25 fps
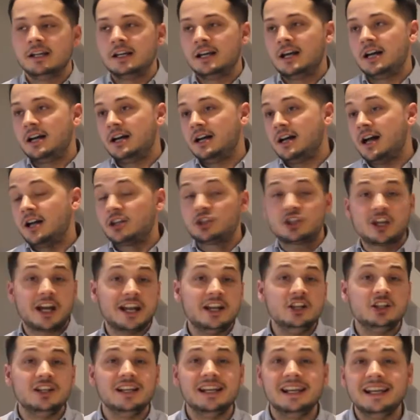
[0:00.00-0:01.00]
uh, a
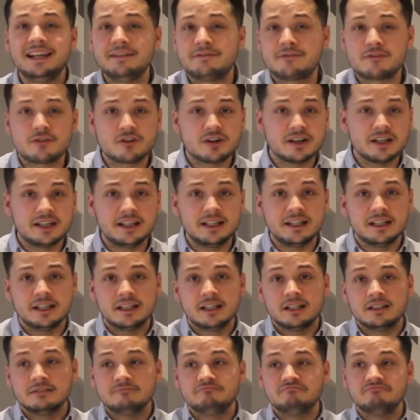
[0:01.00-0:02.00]
change in livery,
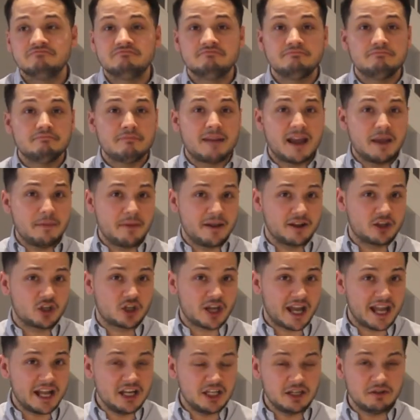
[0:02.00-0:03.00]
maybe a
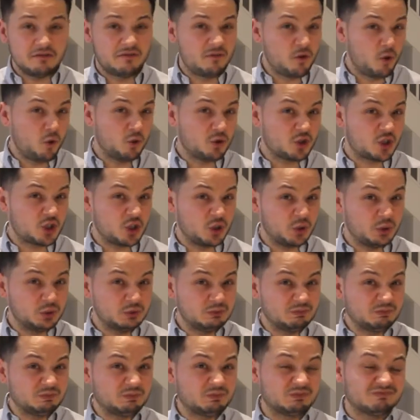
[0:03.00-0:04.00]
change in
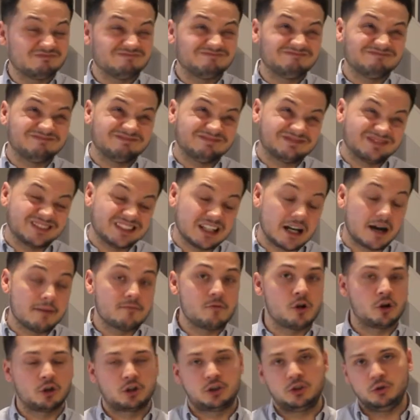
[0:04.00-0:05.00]
fortune? I'm
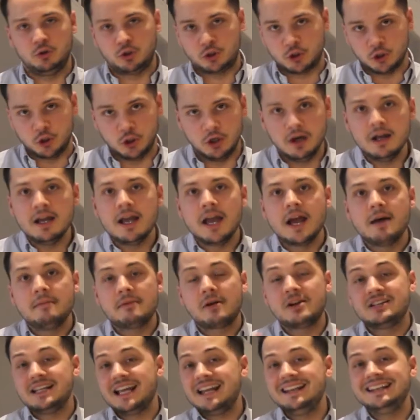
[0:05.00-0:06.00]
not too sure.
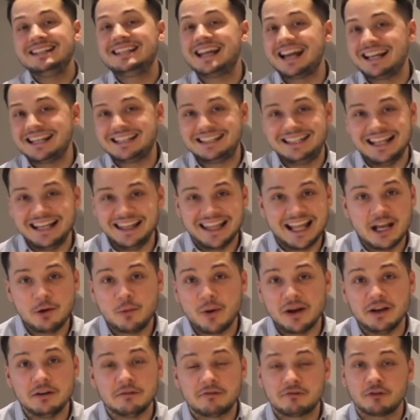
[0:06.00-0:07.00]
Because in testing, they
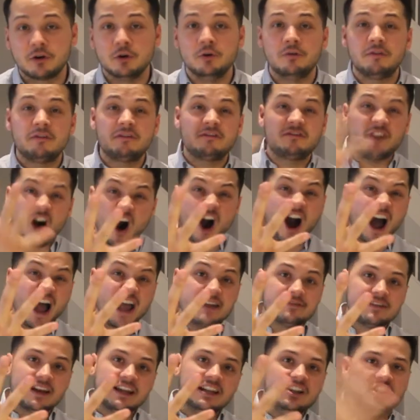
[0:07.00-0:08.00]
went through
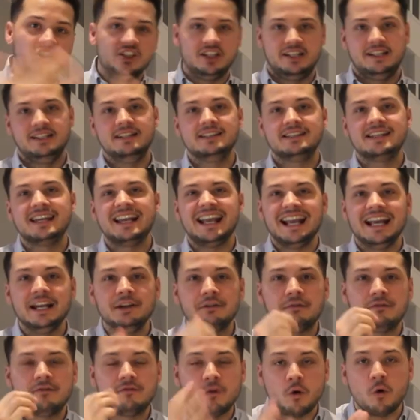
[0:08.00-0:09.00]
five engines in
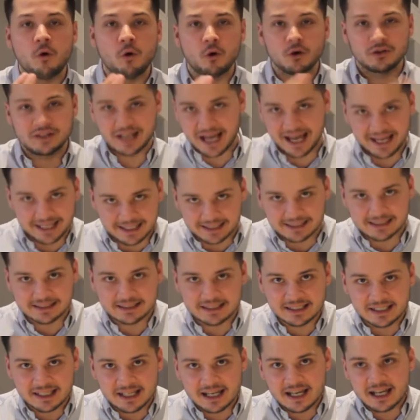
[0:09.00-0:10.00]
four
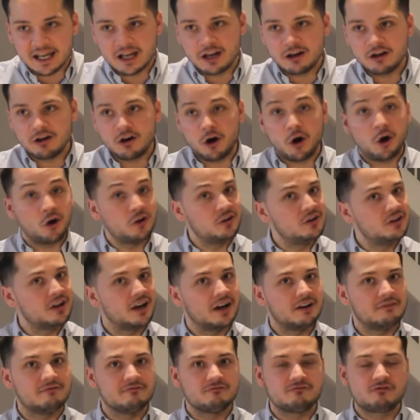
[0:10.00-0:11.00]
days.
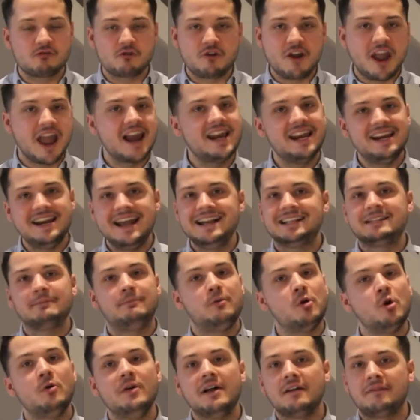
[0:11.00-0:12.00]
Honda really need to
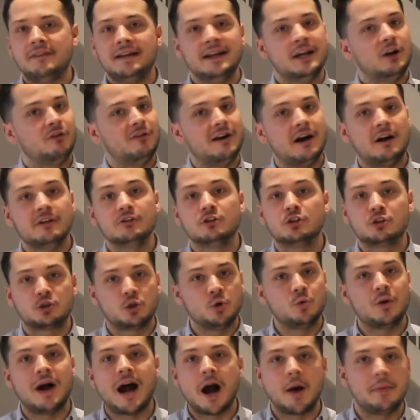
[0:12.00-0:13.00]
pull their finger out and
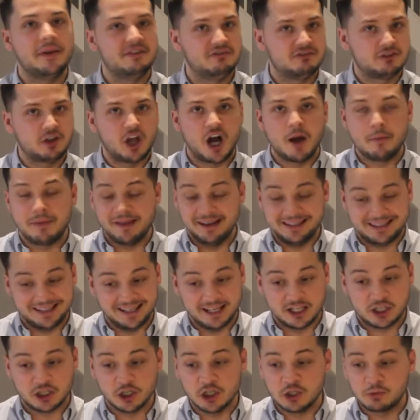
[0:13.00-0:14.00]
sort out these reliability
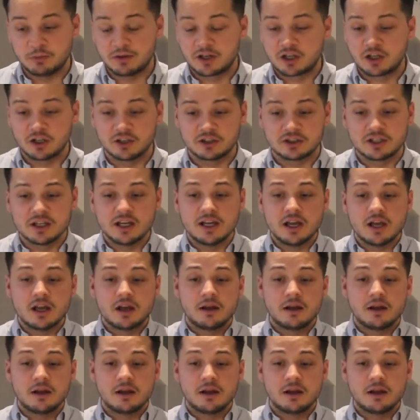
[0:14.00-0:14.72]
issues because